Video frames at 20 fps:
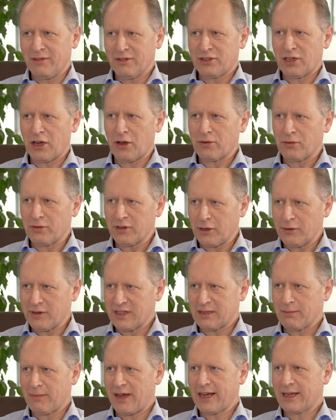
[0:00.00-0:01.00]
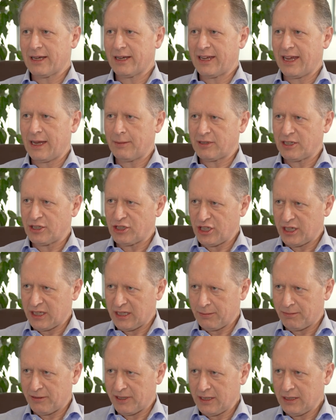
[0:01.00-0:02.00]
total US market cap to
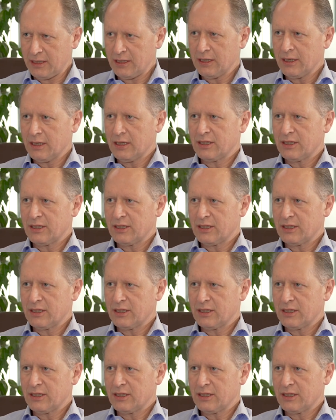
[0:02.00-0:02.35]
GDP.